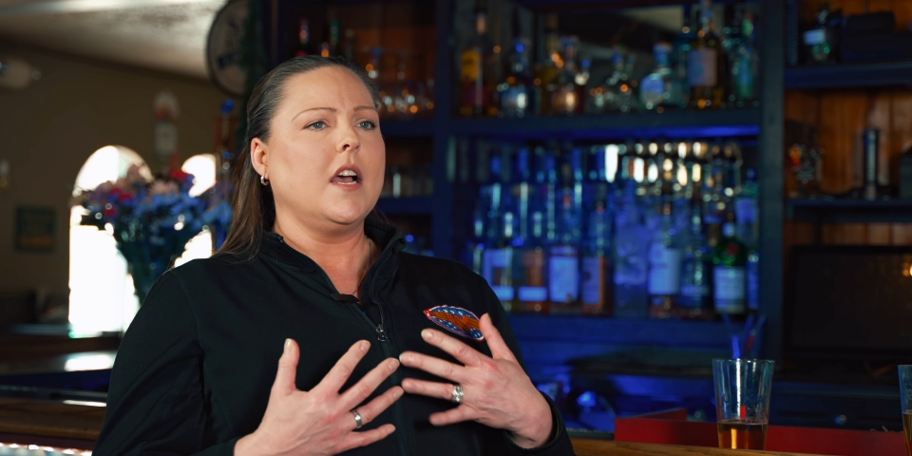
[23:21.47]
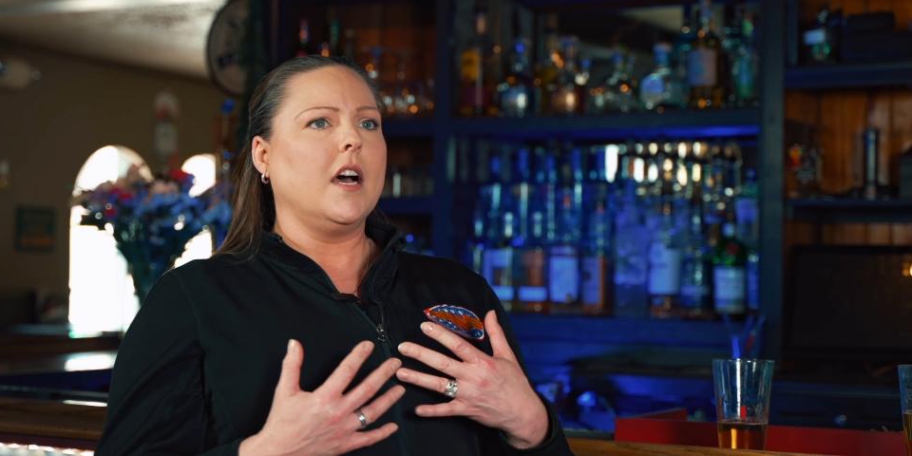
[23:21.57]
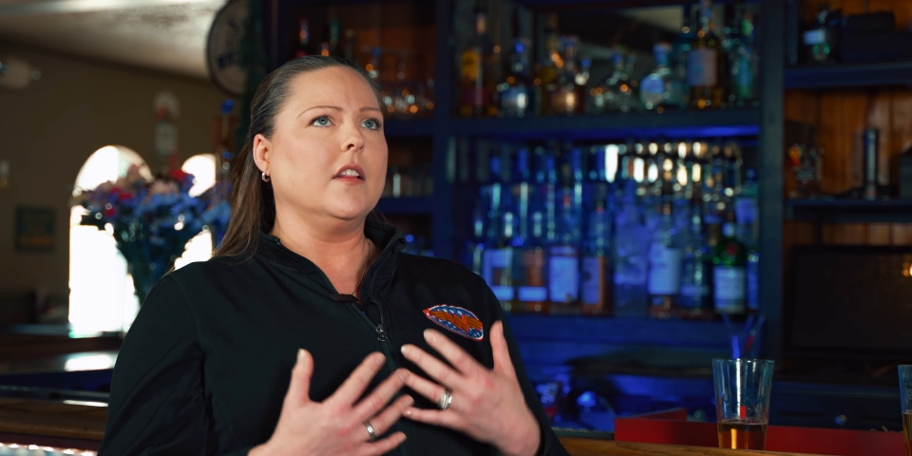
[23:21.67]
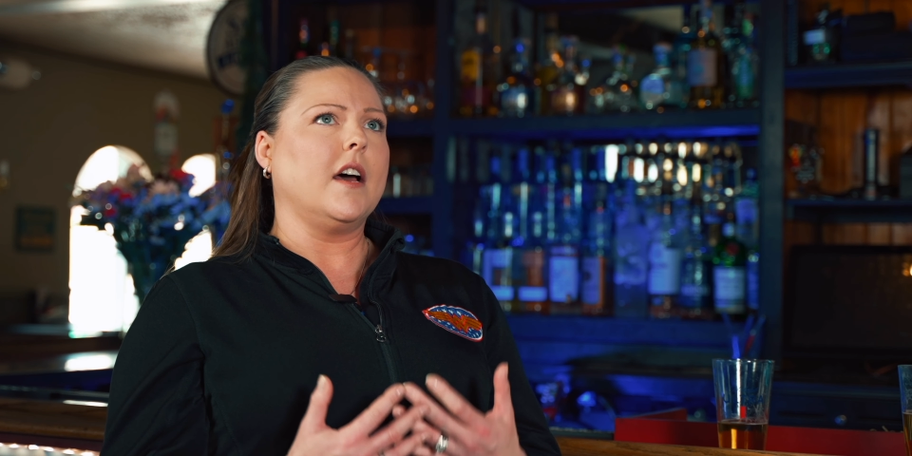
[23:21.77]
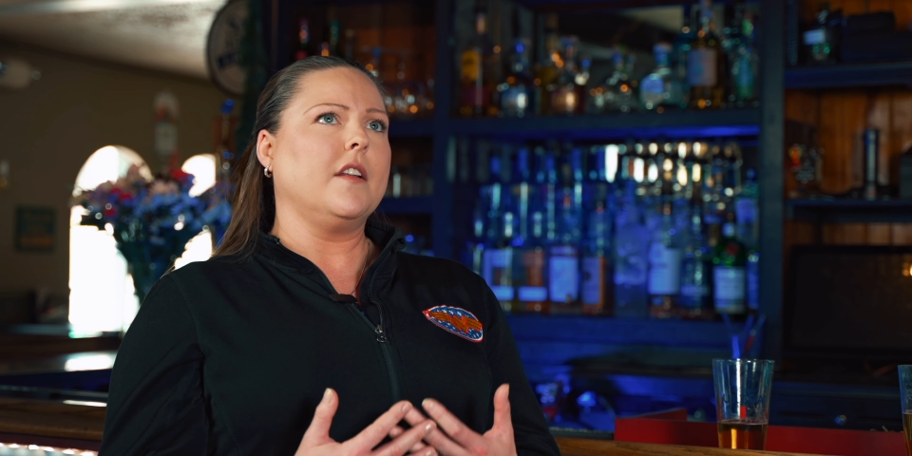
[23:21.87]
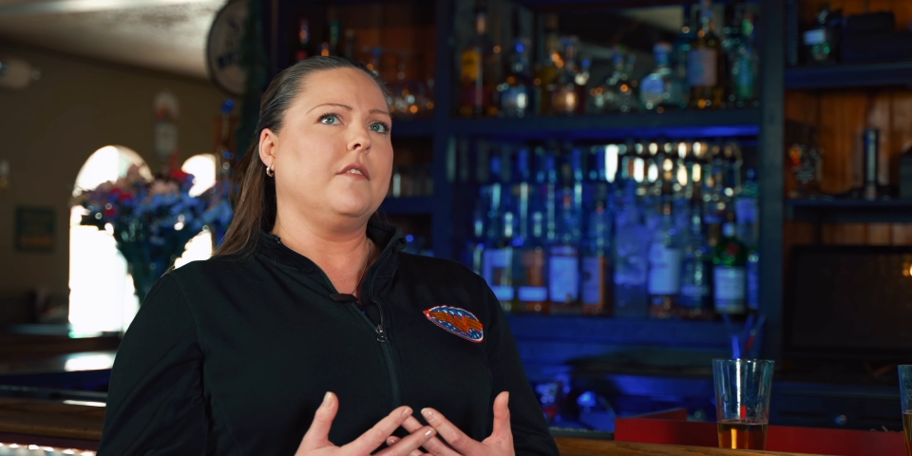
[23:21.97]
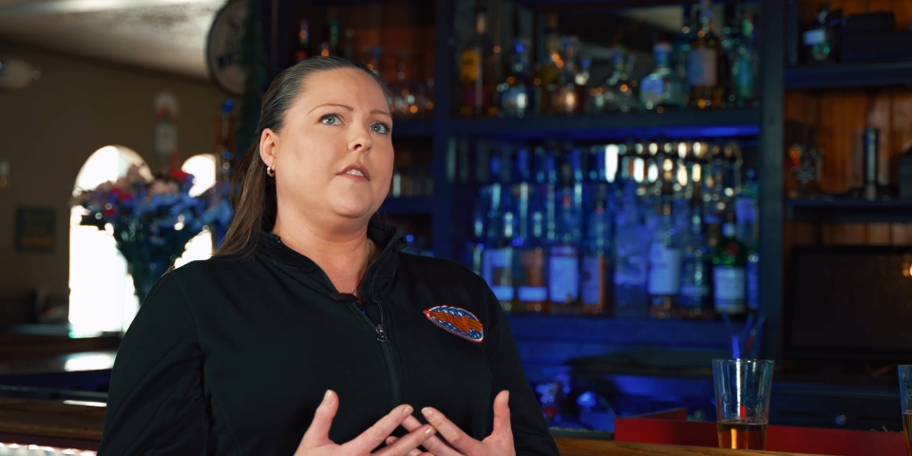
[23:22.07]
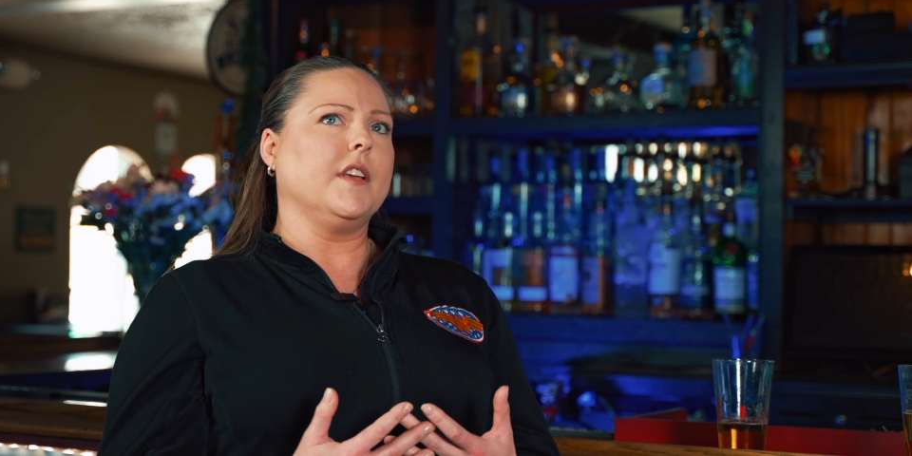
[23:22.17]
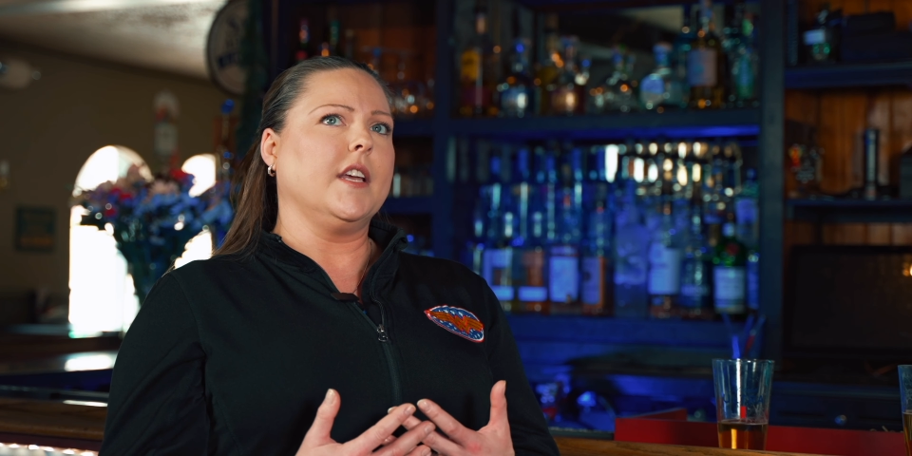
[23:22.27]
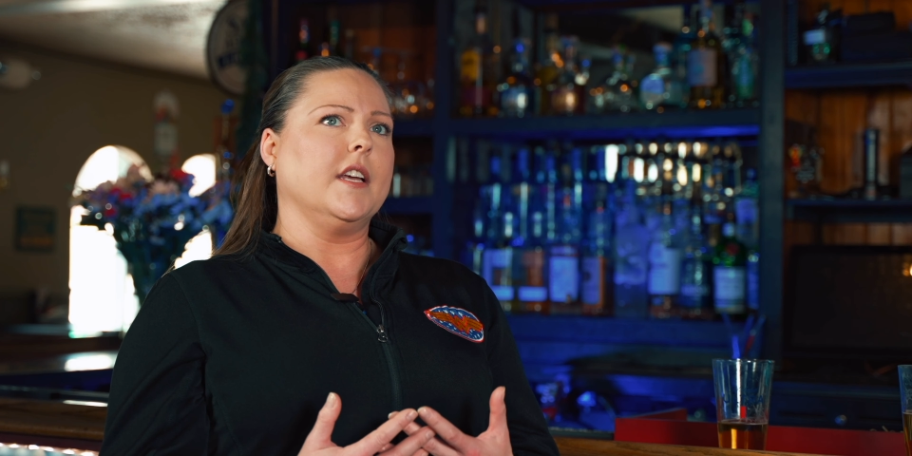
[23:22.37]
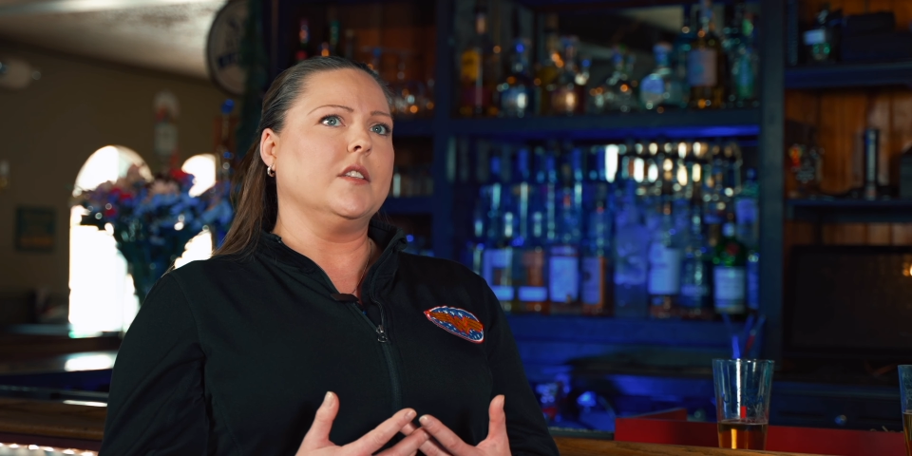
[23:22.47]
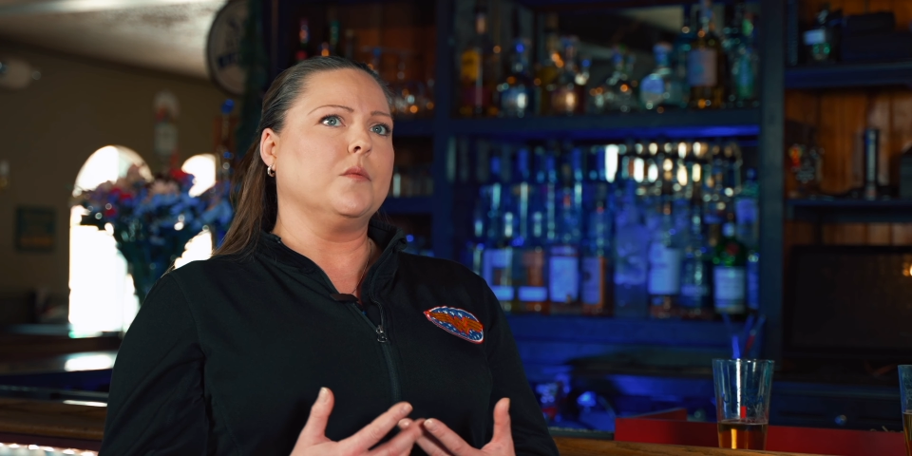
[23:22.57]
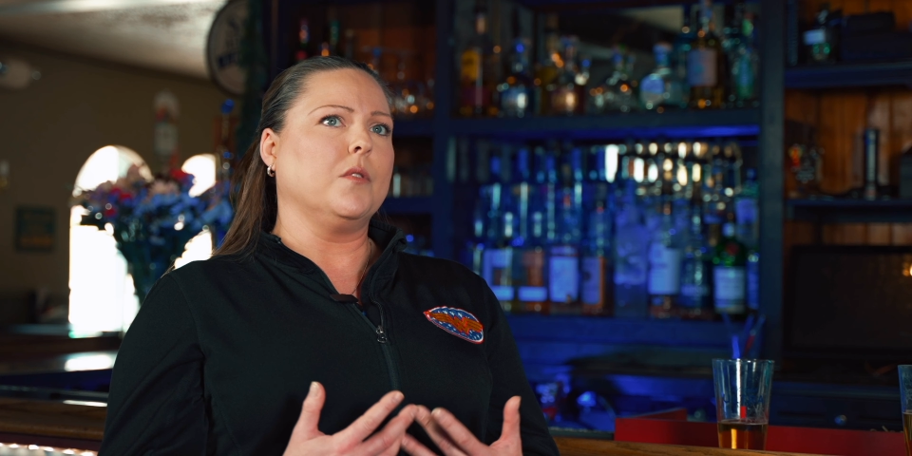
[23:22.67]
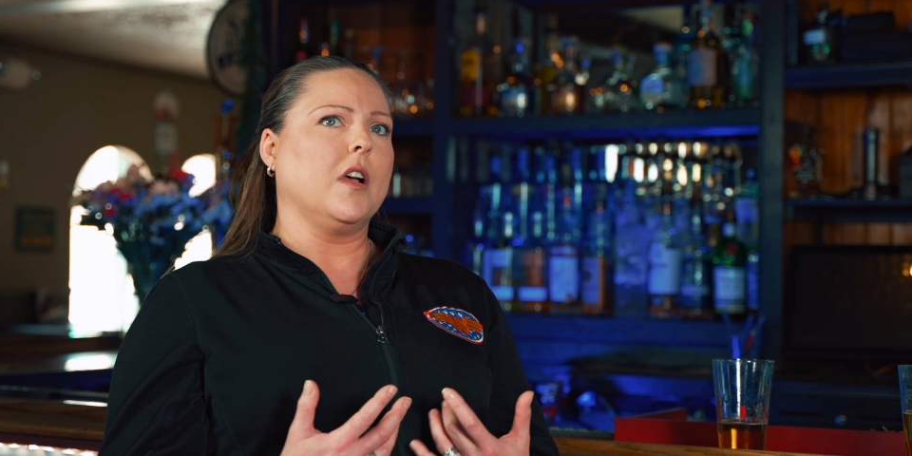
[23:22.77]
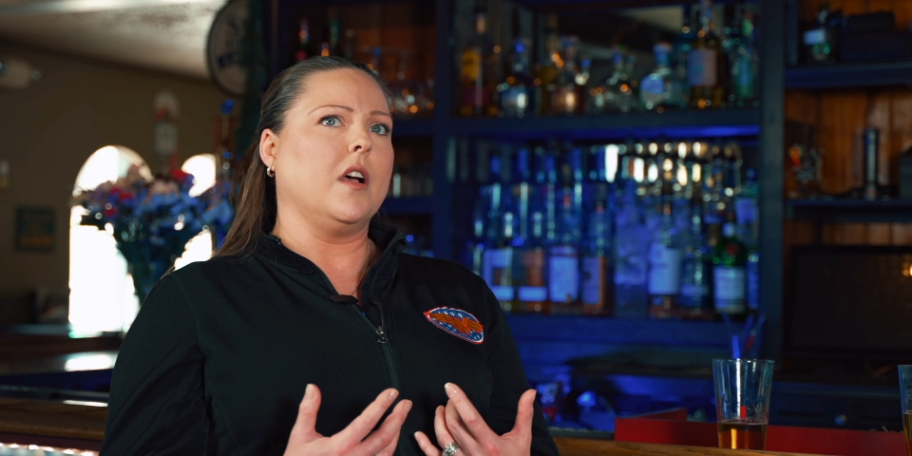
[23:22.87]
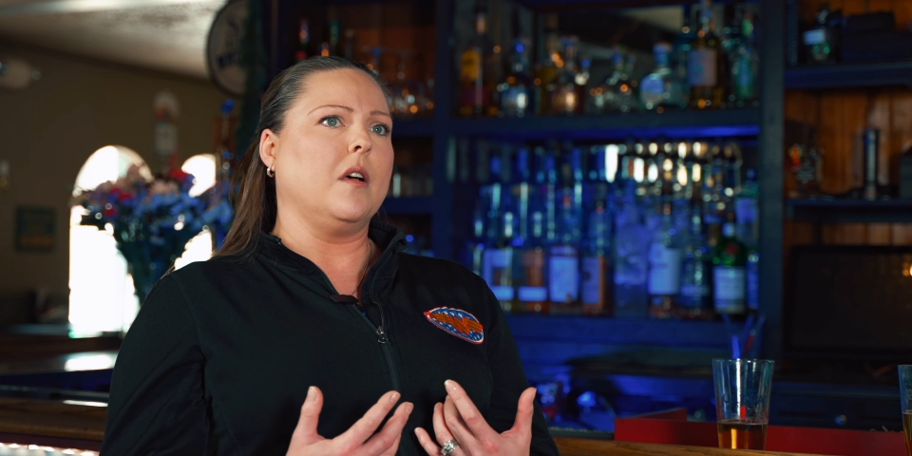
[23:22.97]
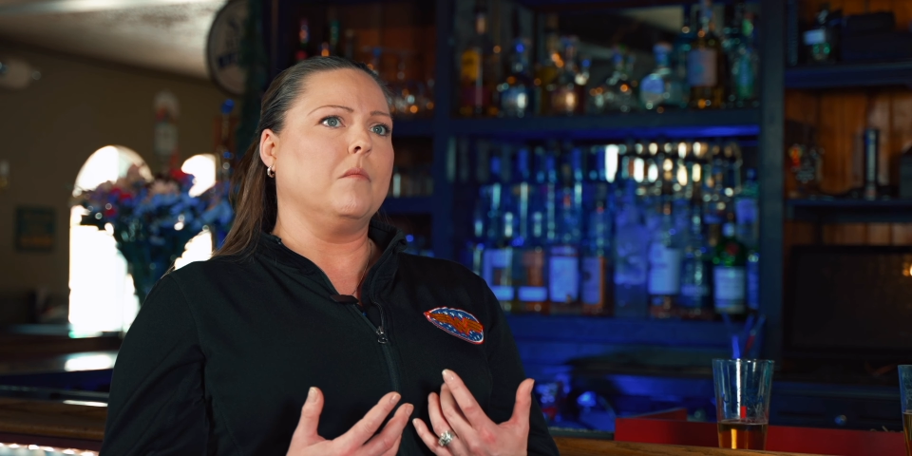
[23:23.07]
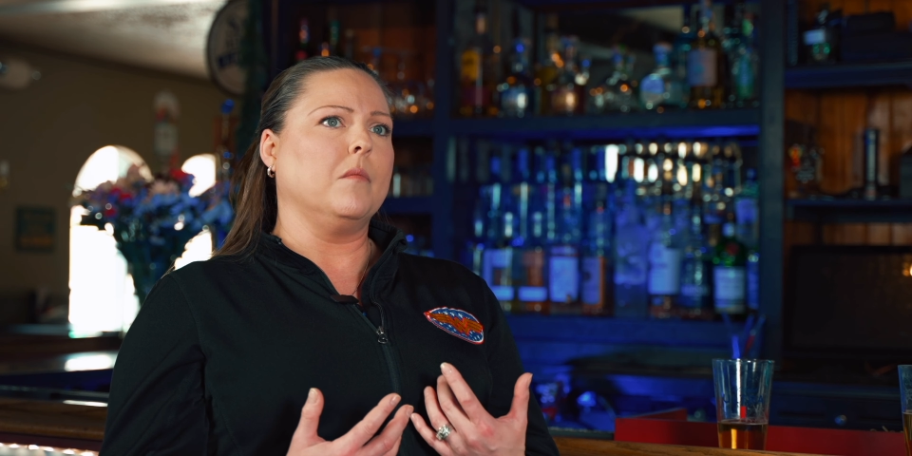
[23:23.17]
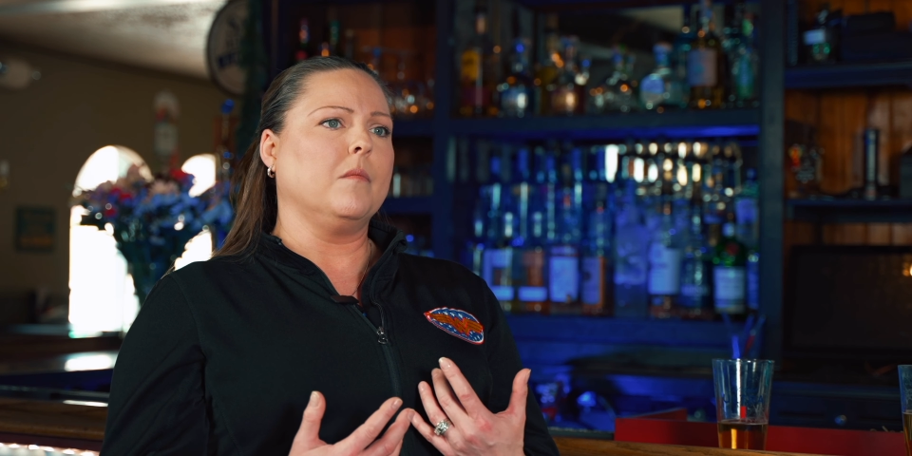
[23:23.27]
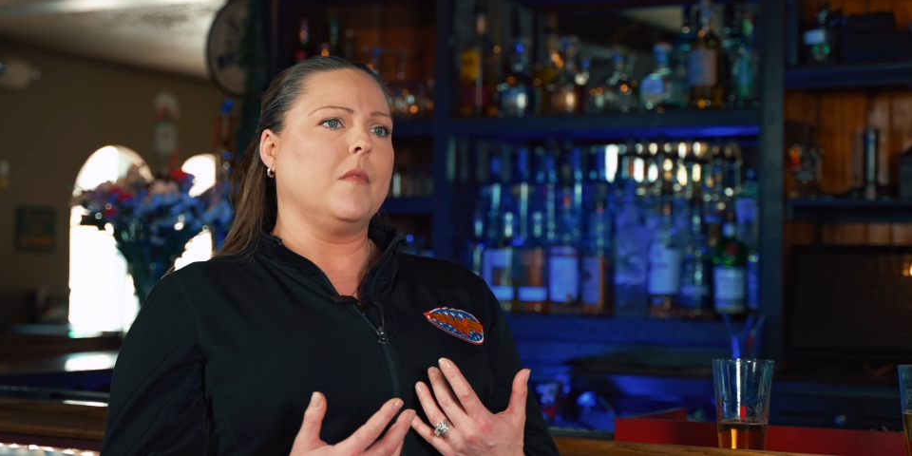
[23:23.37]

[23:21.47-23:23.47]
a lot of the kids will come